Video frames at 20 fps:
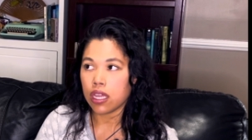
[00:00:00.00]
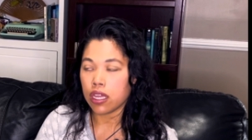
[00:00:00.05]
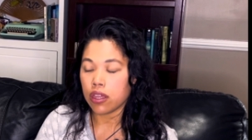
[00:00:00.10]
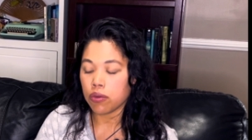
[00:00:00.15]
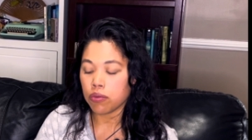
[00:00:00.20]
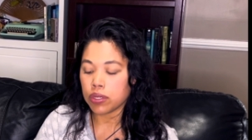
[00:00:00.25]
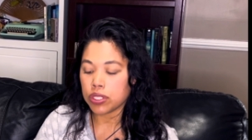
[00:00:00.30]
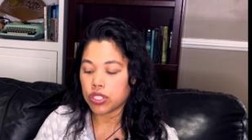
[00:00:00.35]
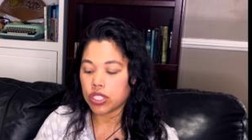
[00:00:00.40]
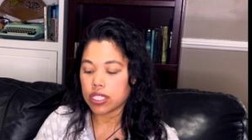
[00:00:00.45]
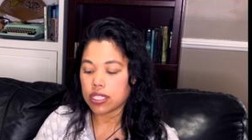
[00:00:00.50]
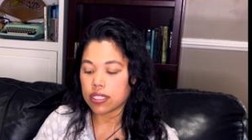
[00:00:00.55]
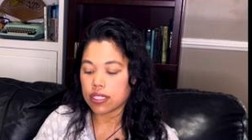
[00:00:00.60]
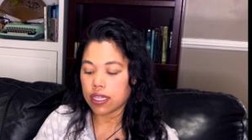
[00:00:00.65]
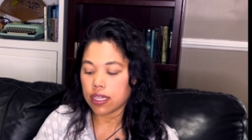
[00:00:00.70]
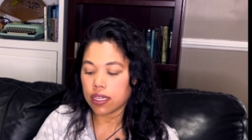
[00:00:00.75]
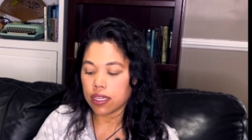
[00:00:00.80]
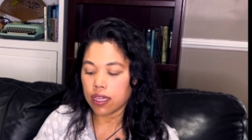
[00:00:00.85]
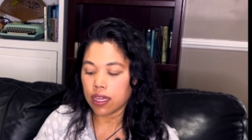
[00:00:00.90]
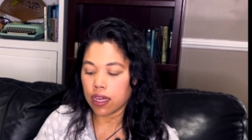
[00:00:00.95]
which is
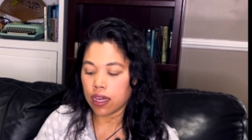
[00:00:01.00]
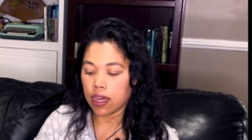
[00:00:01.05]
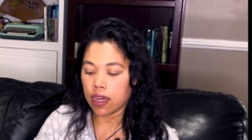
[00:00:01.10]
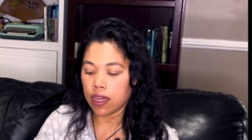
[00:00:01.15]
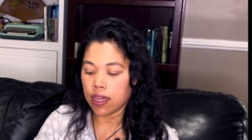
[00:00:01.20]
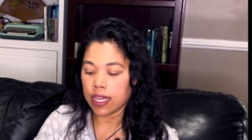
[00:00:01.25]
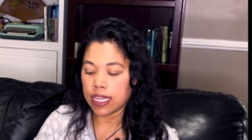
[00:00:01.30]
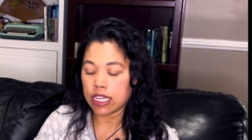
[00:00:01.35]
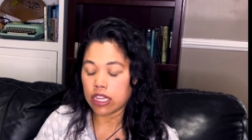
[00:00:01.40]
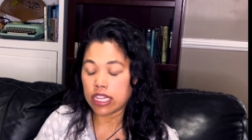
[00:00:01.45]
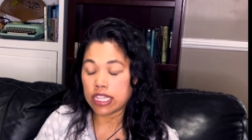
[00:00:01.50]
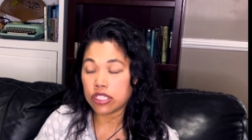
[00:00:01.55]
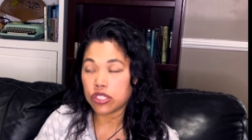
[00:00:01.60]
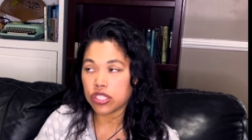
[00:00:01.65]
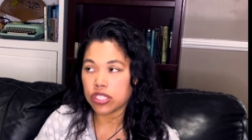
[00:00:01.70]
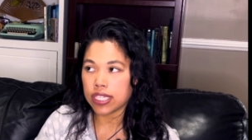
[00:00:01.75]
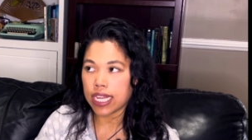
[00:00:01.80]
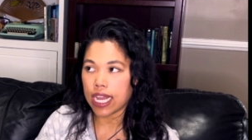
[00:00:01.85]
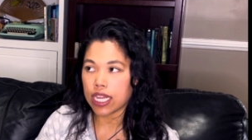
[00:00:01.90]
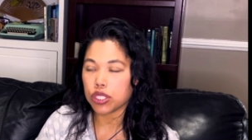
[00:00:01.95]
an
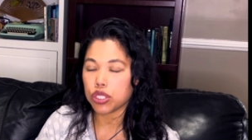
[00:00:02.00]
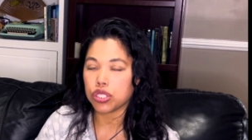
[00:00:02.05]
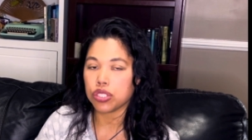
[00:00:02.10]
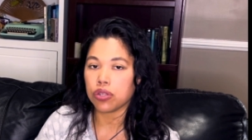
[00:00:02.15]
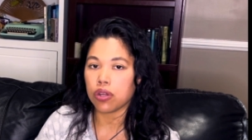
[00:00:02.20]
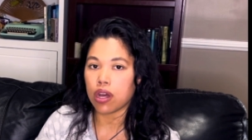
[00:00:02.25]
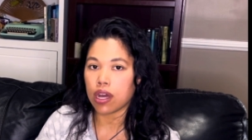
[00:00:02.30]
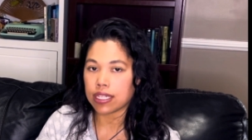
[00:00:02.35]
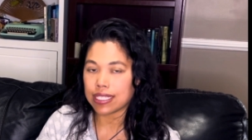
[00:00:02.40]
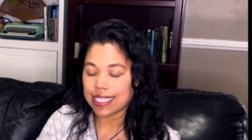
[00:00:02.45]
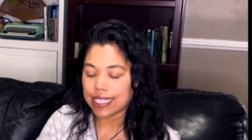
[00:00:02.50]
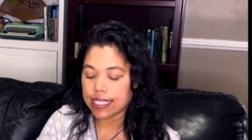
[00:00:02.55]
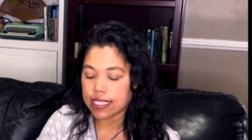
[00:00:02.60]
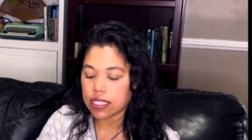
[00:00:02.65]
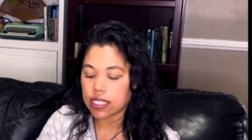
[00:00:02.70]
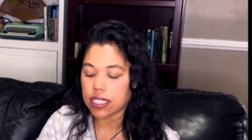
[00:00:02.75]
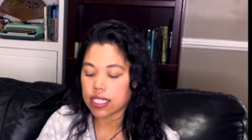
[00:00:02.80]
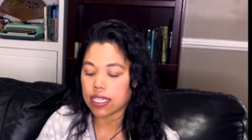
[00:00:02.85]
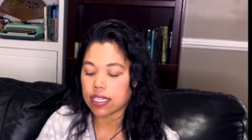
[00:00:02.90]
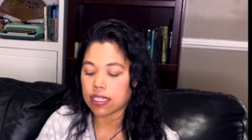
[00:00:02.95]
international
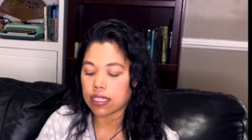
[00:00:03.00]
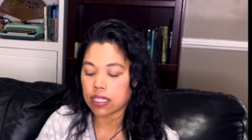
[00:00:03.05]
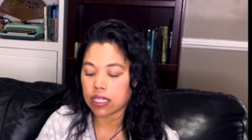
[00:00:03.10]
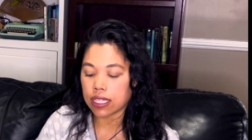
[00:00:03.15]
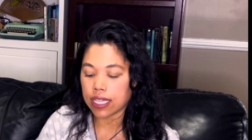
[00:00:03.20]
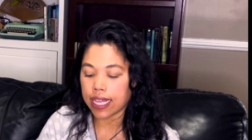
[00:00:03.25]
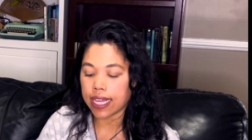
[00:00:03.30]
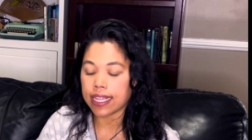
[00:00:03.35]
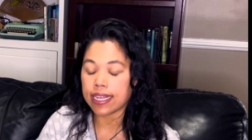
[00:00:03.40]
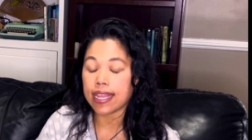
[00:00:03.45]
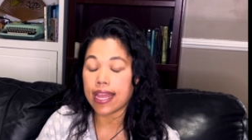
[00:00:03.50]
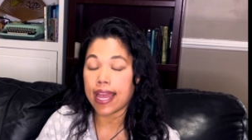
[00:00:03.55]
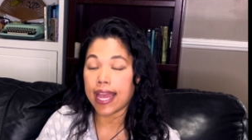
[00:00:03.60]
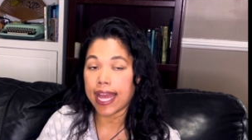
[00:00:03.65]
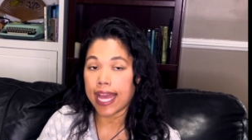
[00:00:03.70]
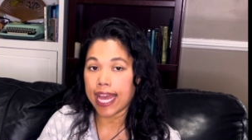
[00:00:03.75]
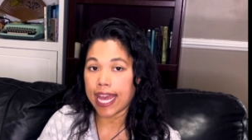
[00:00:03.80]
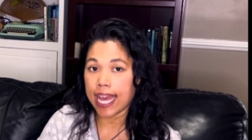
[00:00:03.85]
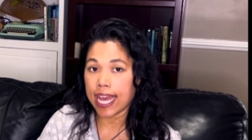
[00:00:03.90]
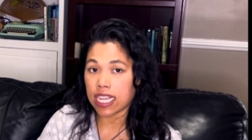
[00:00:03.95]
autistic-led
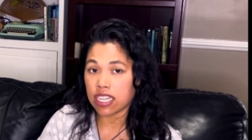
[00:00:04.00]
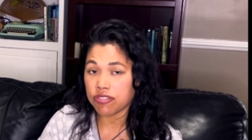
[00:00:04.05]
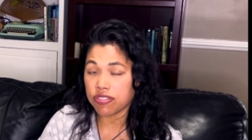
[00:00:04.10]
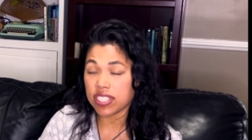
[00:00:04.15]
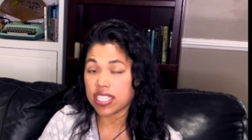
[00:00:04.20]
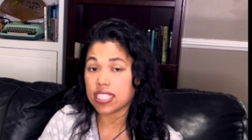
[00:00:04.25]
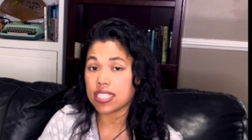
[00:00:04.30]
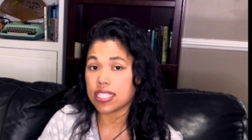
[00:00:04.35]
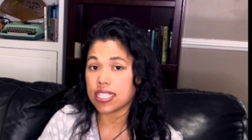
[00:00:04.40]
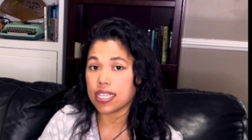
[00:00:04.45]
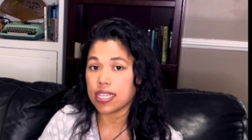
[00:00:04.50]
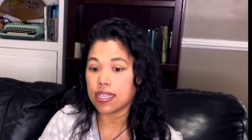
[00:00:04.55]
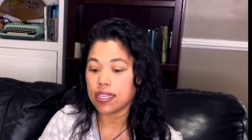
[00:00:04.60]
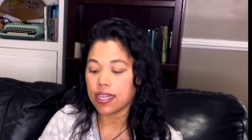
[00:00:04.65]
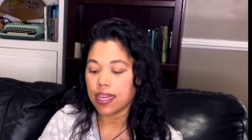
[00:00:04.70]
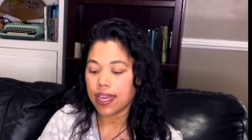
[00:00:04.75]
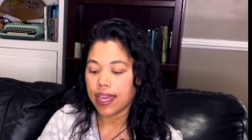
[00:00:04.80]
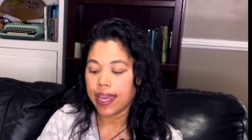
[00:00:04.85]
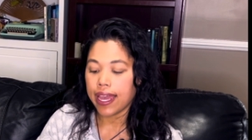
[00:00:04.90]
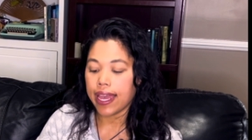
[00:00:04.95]
advocacy
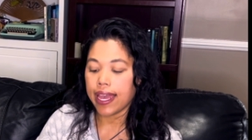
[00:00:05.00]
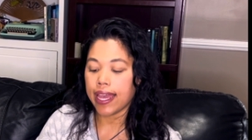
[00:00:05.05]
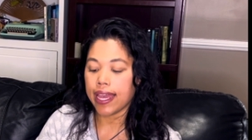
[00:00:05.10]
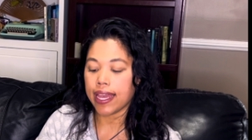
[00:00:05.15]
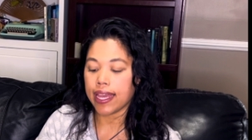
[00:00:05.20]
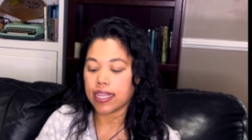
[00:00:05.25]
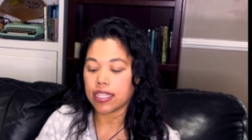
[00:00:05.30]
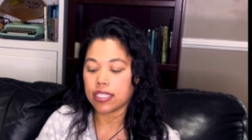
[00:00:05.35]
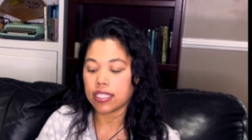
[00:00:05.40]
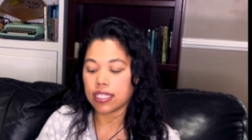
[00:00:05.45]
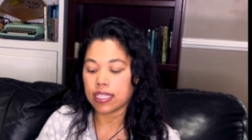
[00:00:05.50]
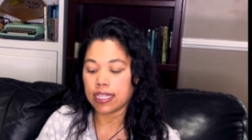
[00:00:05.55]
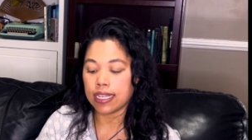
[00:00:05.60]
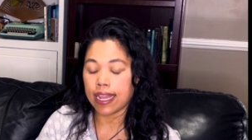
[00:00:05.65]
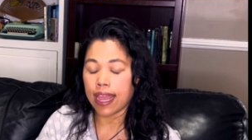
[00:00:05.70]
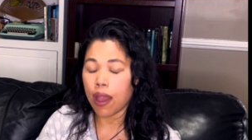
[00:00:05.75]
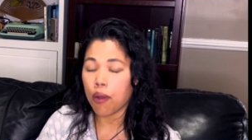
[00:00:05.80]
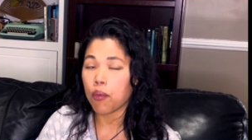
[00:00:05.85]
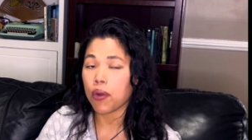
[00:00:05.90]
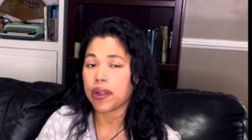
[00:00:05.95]
and
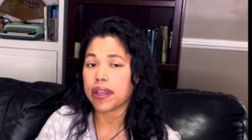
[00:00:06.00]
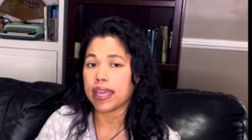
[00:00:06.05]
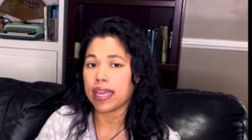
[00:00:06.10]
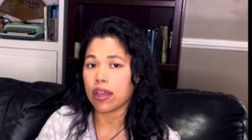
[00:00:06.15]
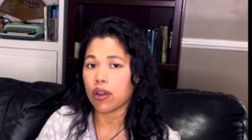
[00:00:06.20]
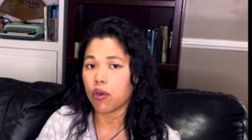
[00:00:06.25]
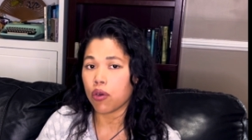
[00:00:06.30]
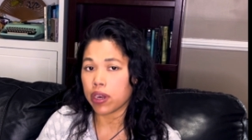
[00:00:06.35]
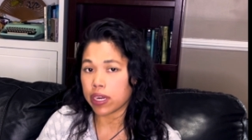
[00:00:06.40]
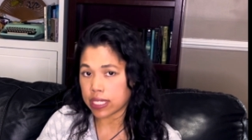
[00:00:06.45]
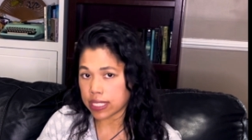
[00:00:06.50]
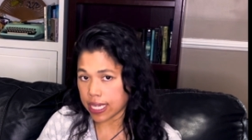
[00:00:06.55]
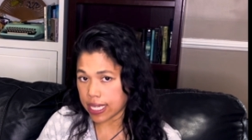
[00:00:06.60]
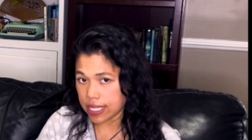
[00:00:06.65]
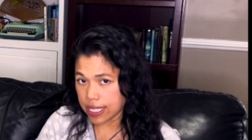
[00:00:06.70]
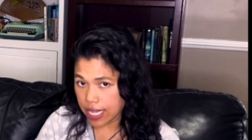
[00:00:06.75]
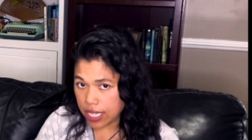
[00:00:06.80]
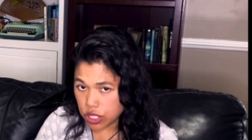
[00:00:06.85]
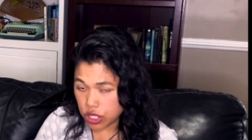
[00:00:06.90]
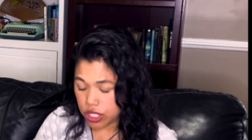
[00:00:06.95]
networking
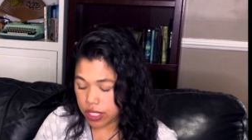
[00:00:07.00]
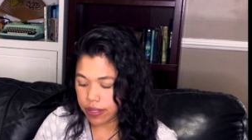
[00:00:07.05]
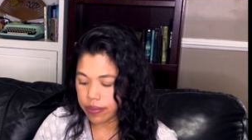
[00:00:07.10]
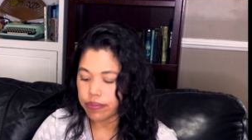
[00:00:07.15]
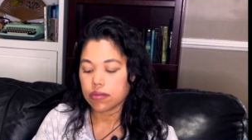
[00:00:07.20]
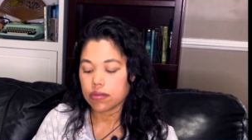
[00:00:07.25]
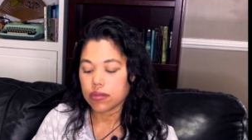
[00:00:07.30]
organization.